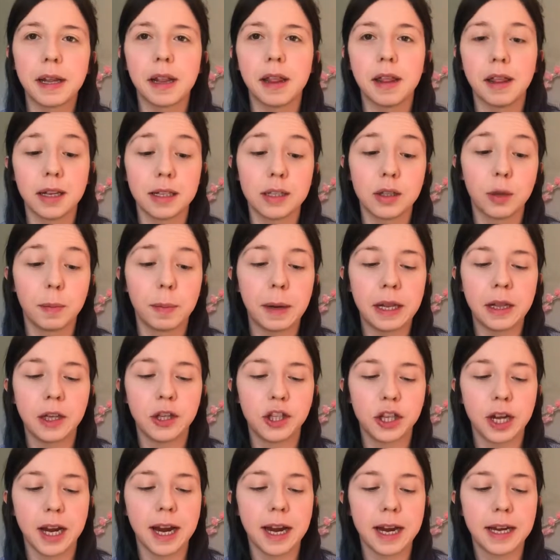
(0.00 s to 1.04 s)
this up in the
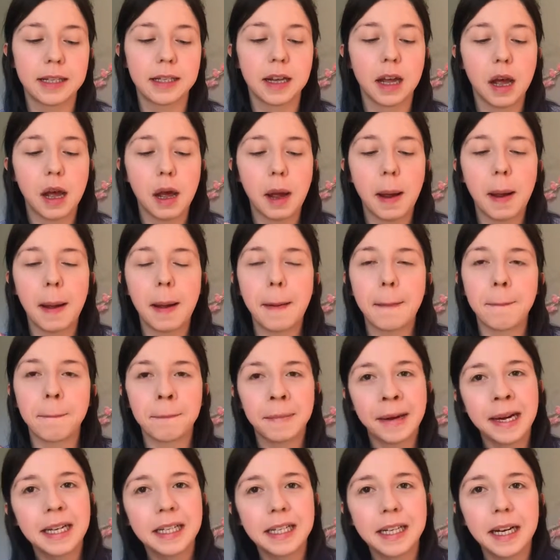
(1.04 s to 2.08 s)
shade
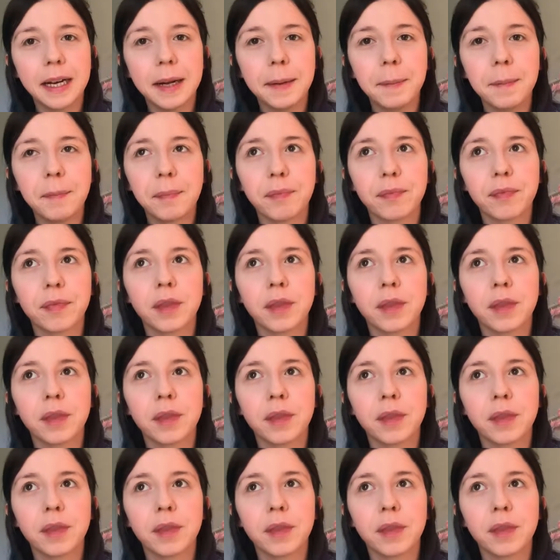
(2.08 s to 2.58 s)
medium.